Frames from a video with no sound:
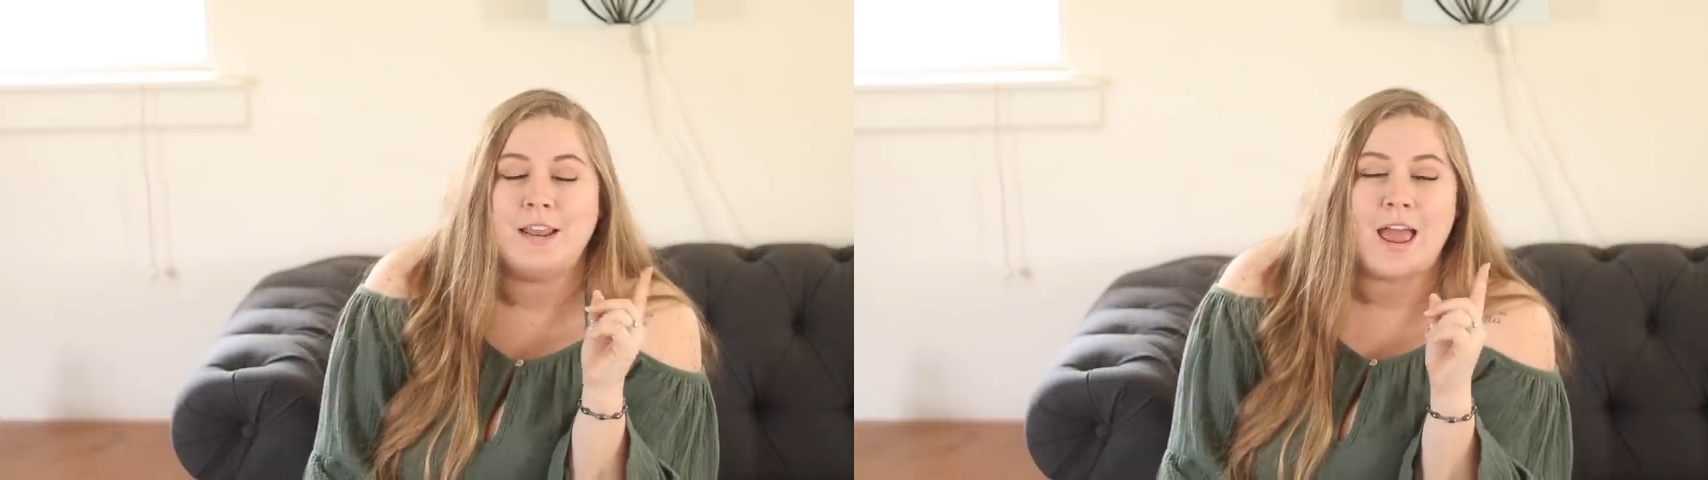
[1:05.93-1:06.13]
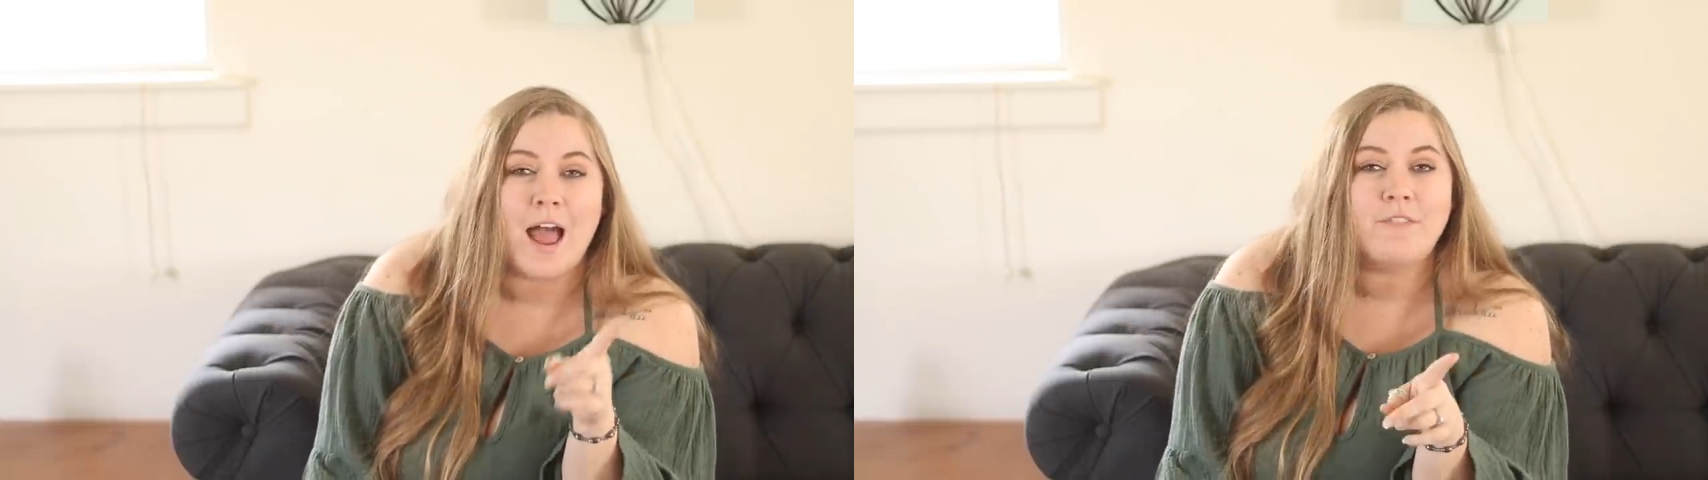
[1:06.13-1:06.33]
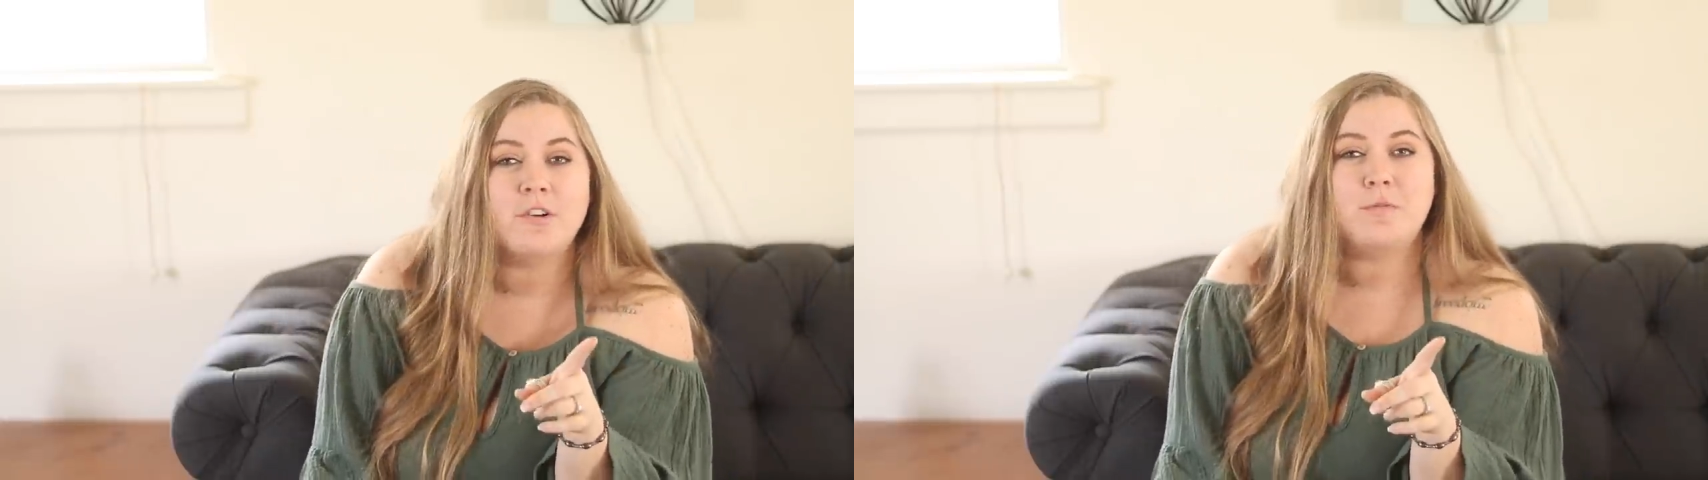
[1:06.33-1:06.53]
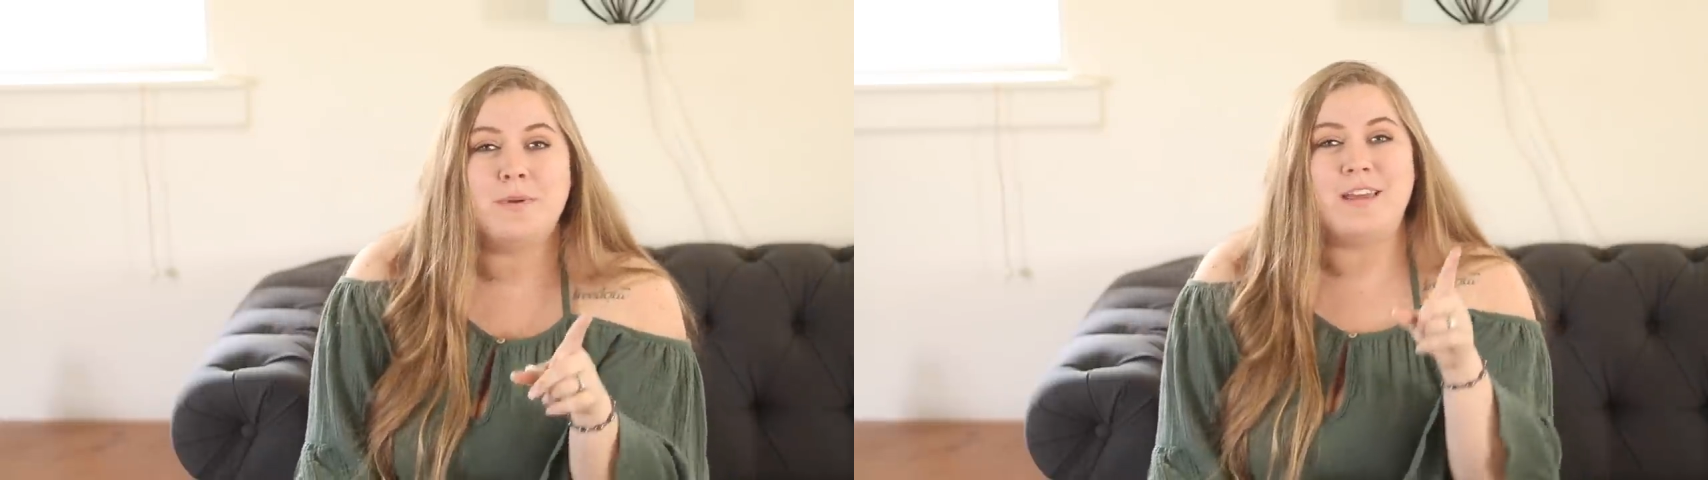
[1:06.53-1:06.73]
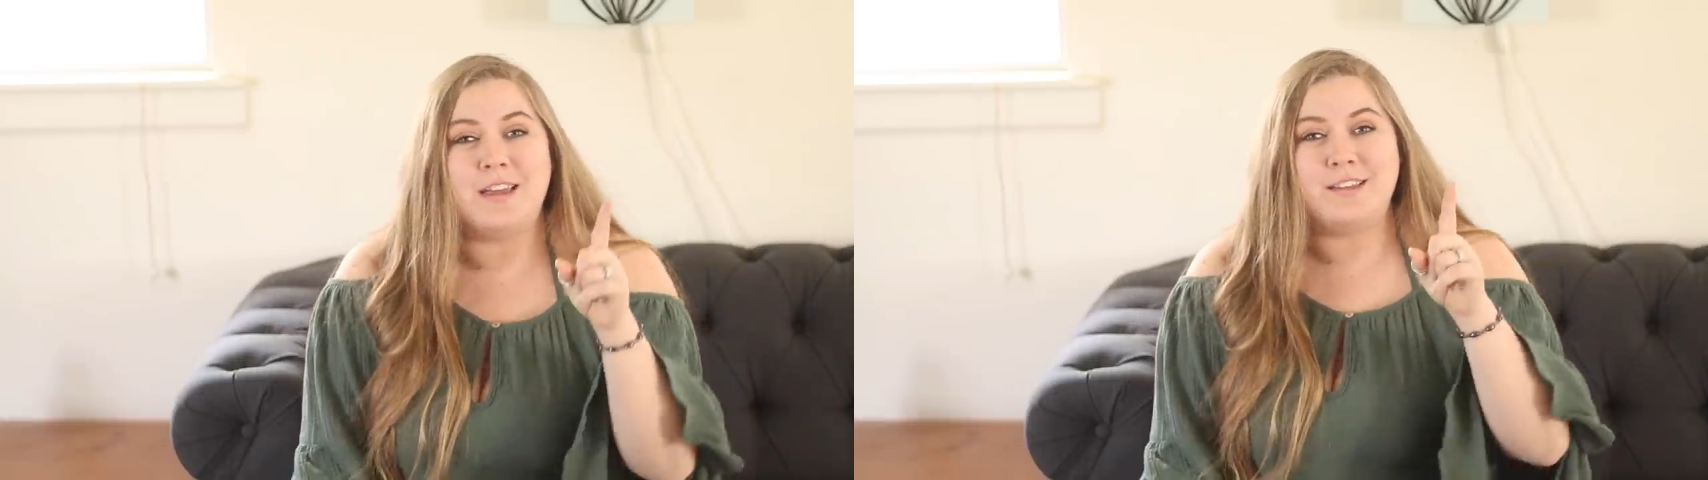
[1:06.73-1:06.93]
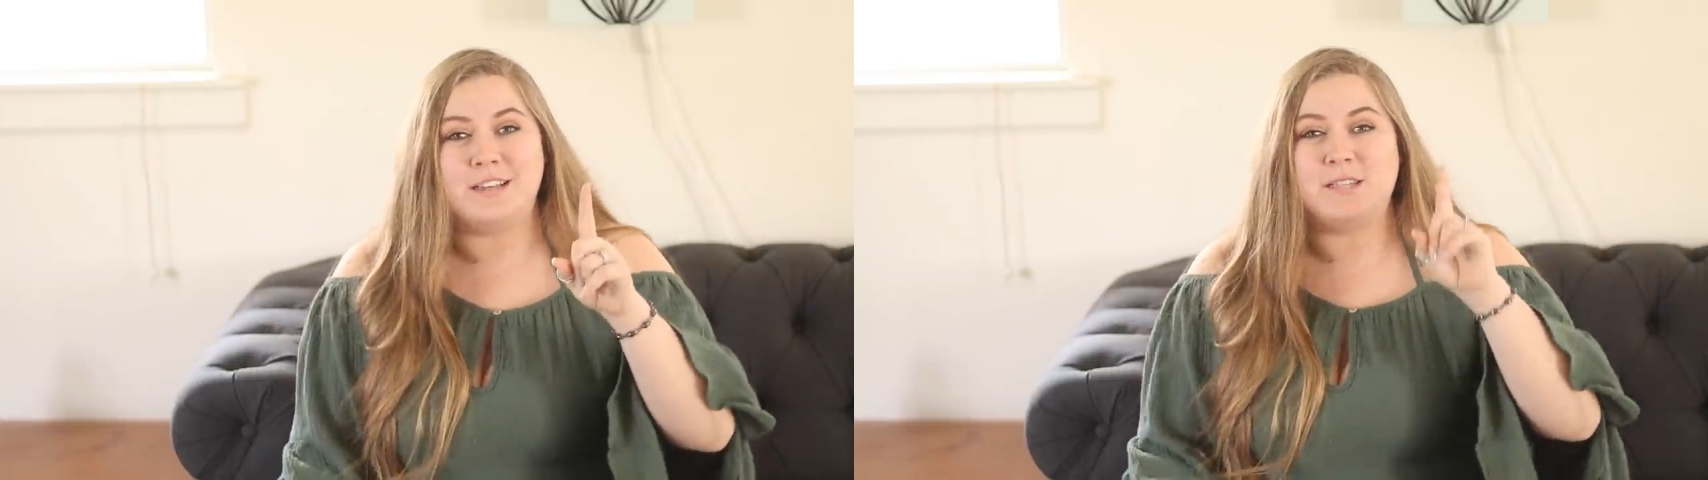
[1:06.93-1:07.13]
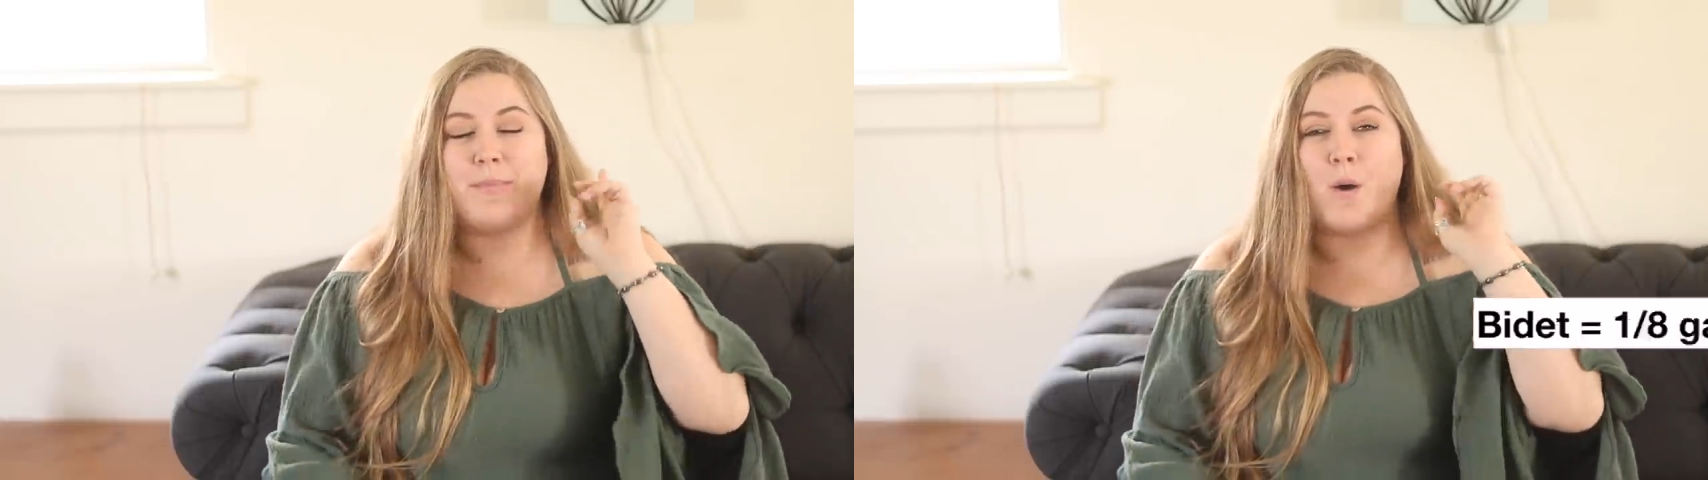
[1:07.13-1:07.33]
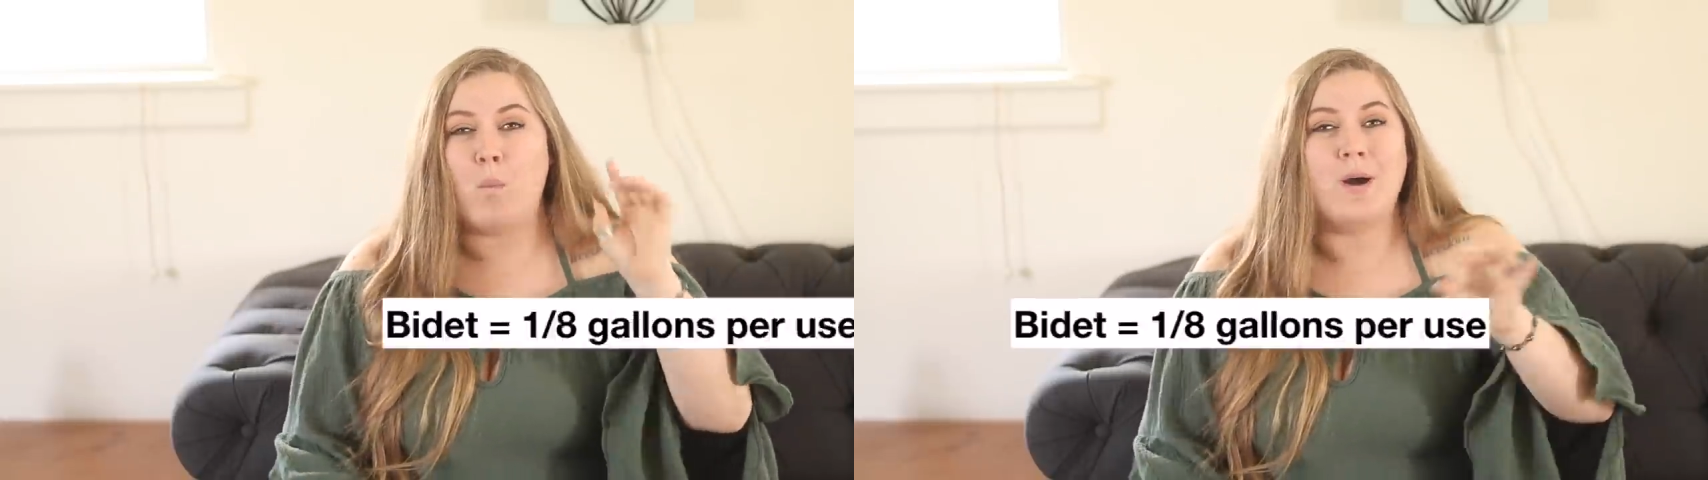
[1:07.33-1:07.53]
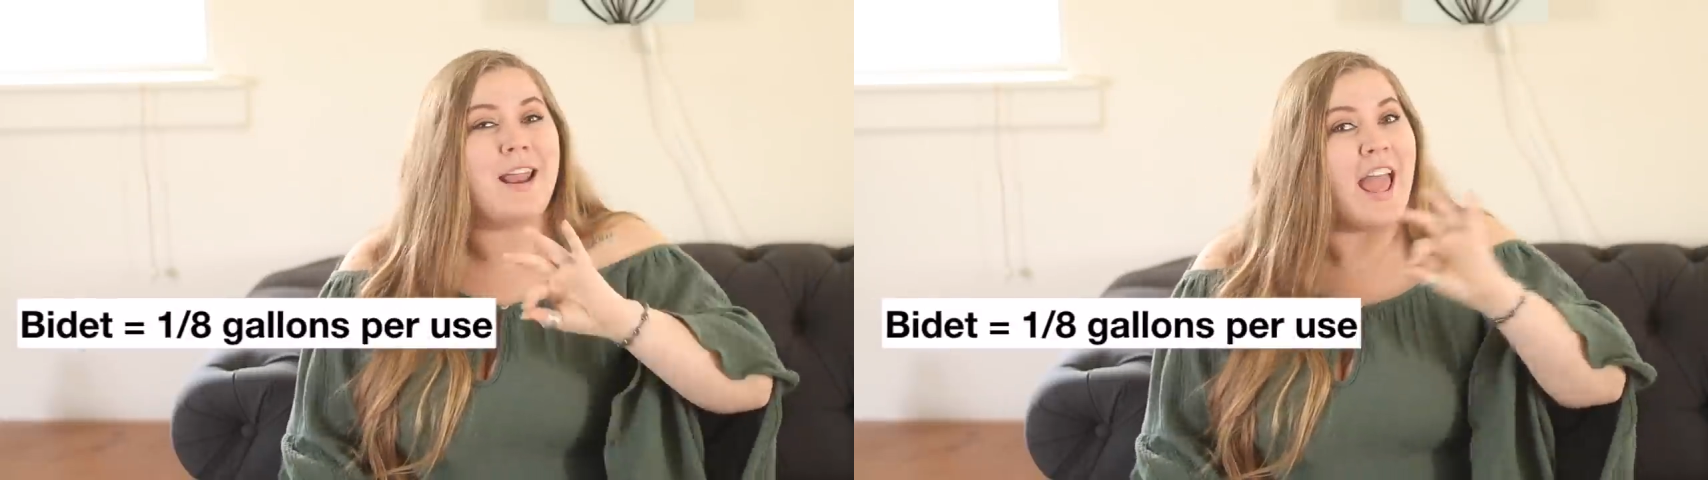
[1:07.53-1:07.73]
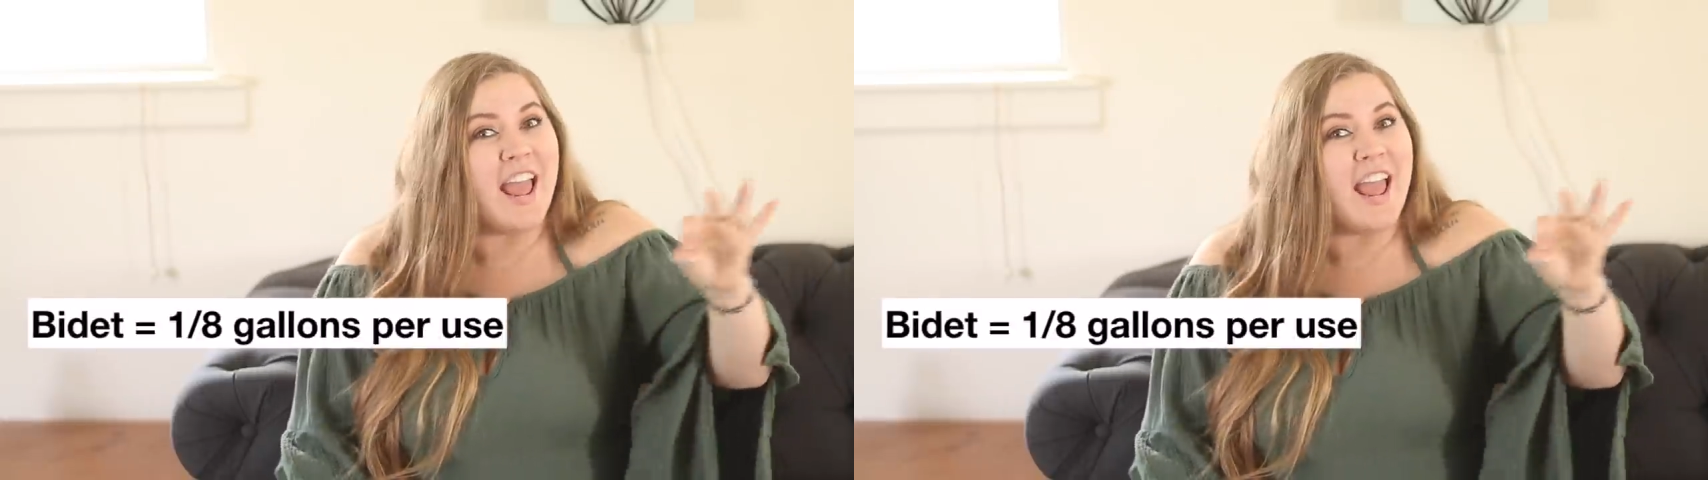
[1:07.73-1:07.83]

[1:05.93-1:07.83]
an average bidet takes about one